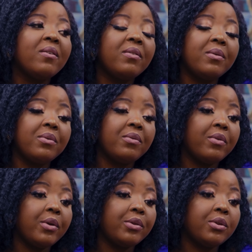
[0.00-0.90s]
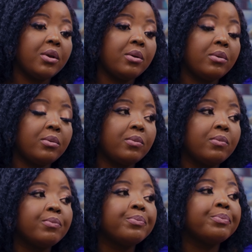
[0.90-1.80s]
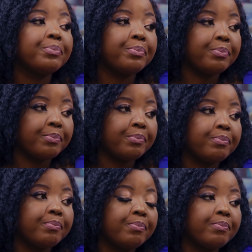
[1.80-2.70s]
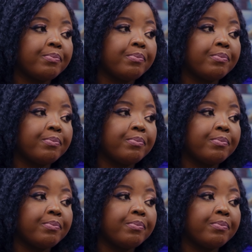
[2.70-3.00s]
Their necks are not yet stable, and it can cause a